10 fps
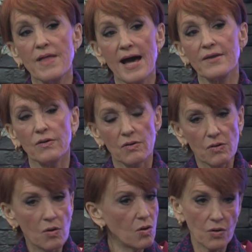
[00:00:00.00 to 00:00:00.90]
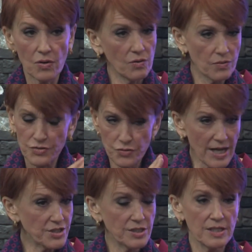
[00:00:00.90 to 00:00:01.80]
that horror or
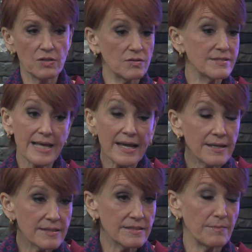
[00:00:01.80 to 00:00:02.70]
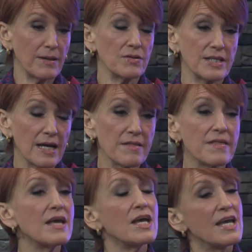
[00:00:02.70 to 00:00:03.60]
tragedy or sadness about
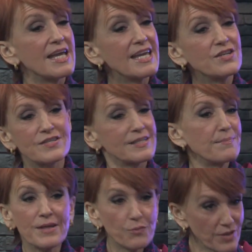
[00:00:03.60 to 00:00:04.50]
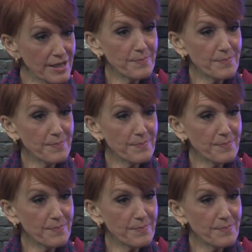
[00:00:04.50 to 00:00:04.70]
death into something really